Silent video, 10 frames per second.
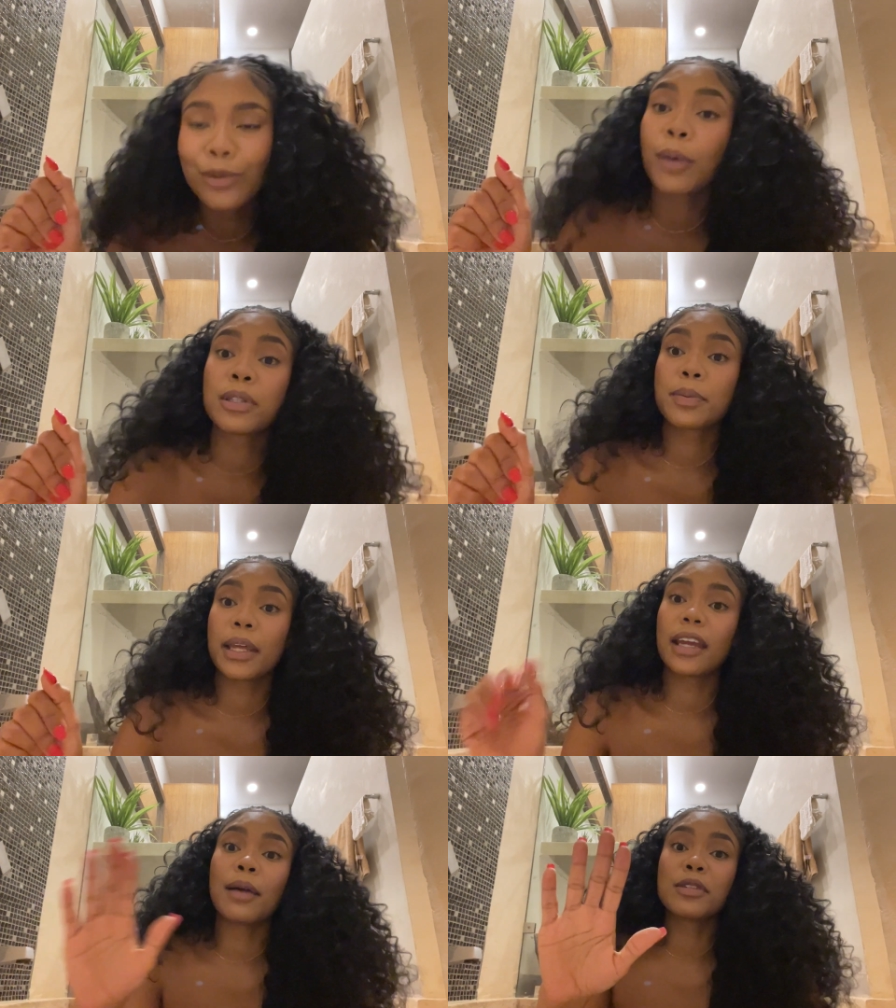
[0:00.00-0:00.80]
I'm just
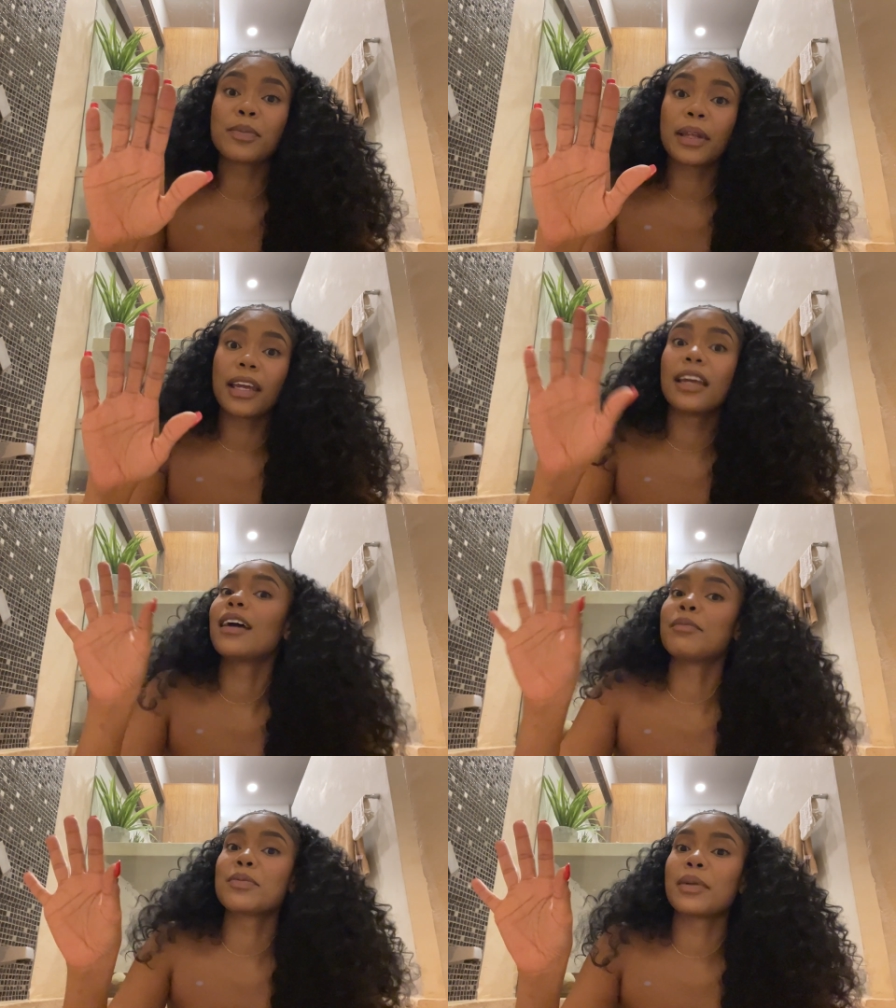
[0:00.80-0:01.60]
playing. I'm just
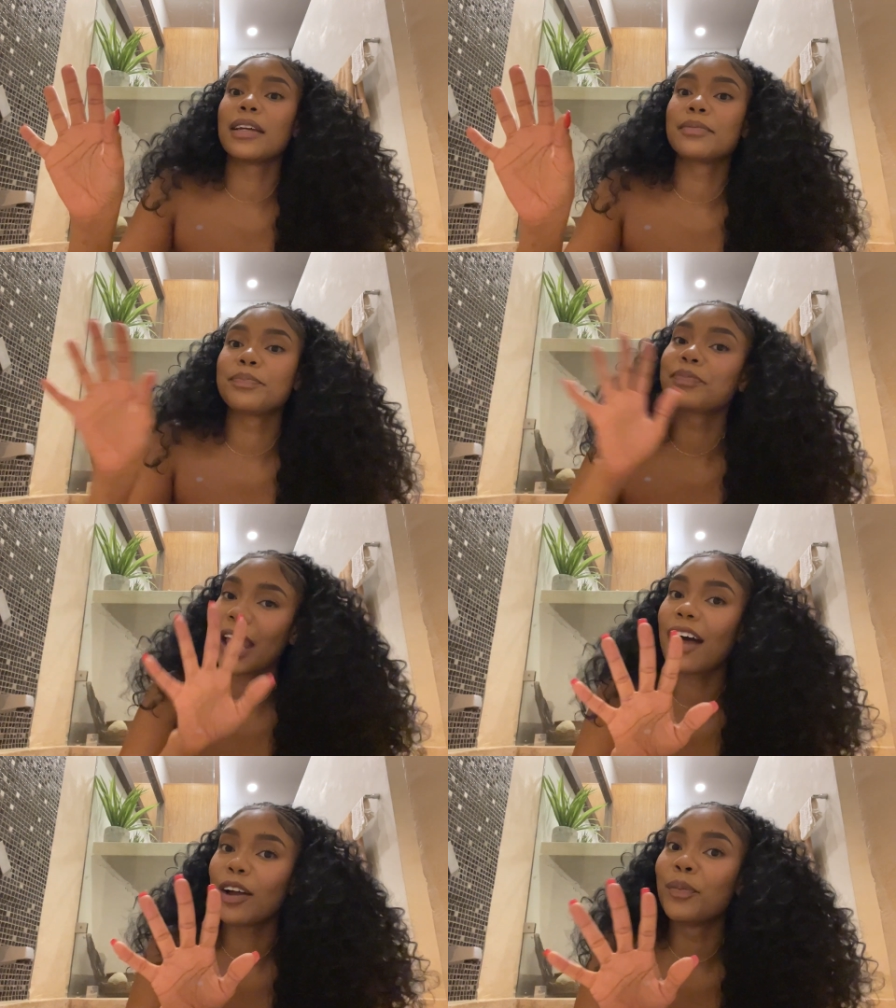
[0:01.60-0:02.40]
playing. I'm just playing.
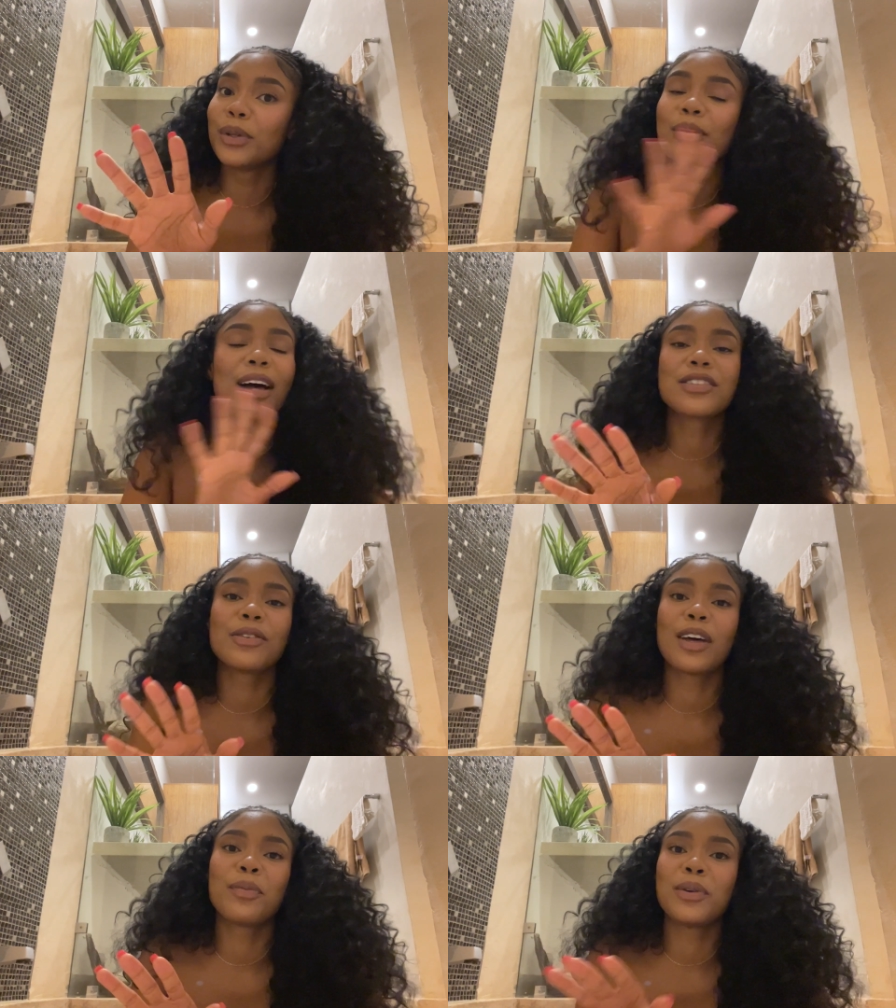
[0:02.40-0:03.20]
I'll help you. I'll
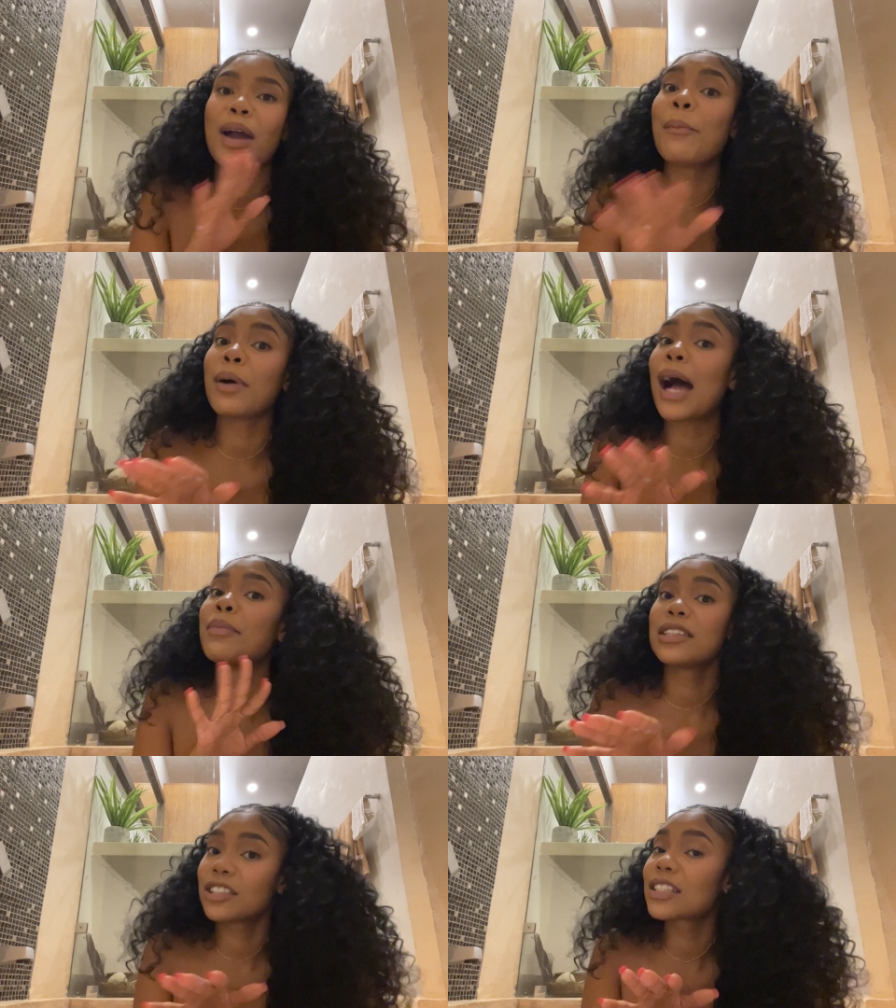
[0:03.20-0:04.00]
still help you. I'm
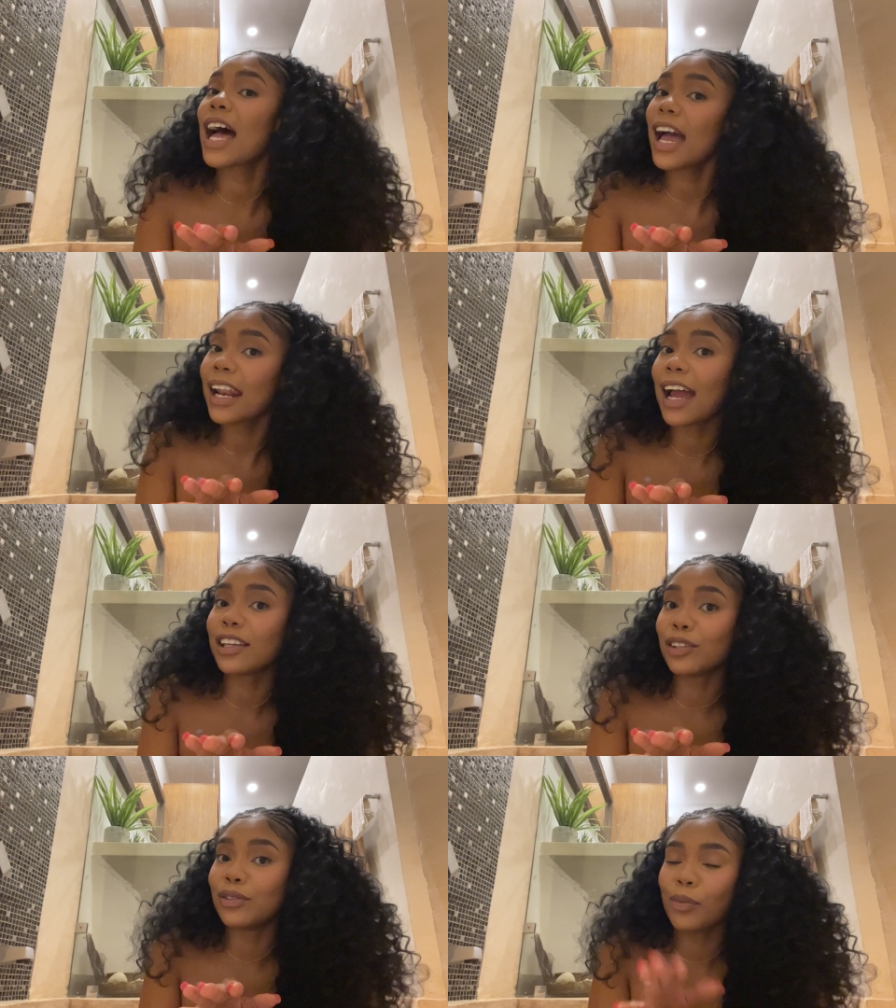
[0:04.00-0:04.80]
gonna
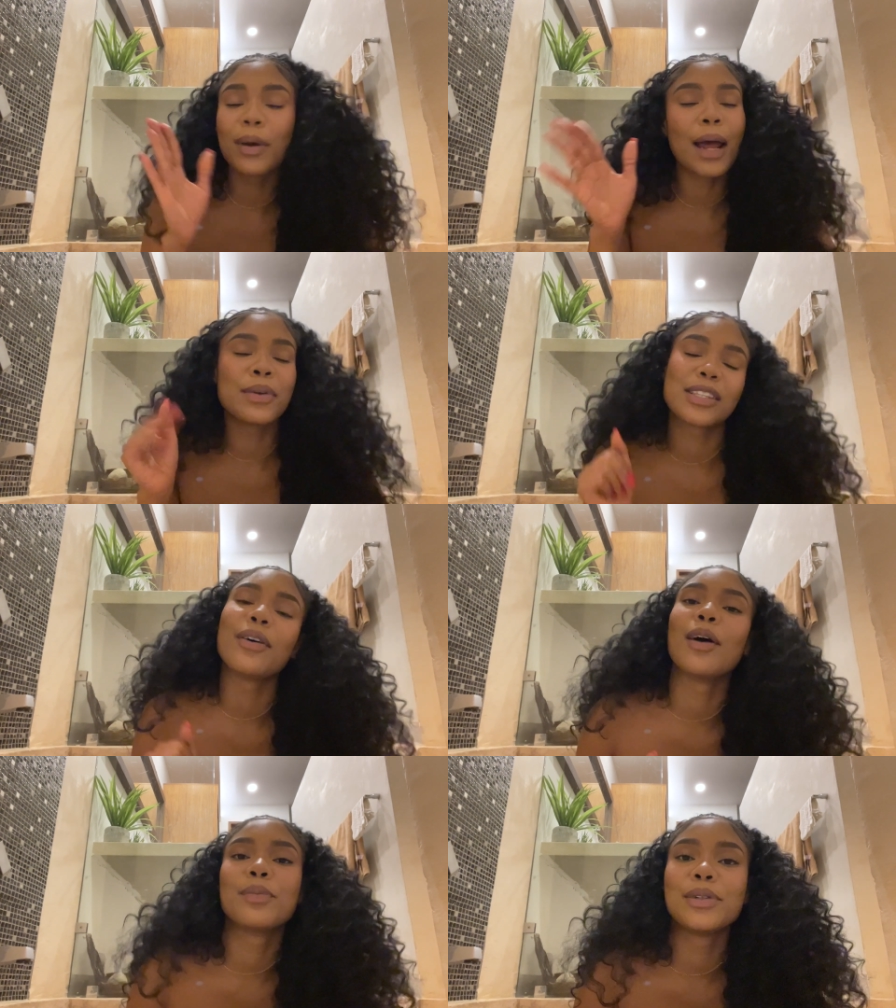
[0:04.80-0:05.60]
side-eye you, but I'm gonna
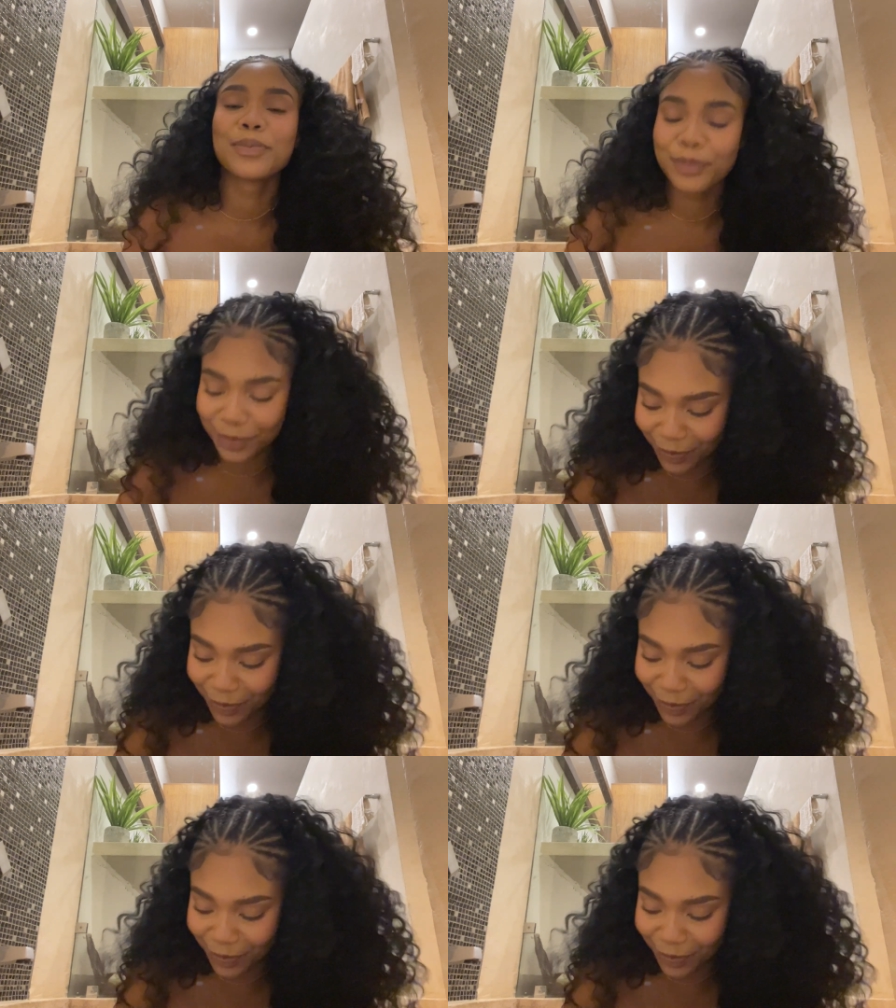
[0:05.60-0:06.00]
still help you.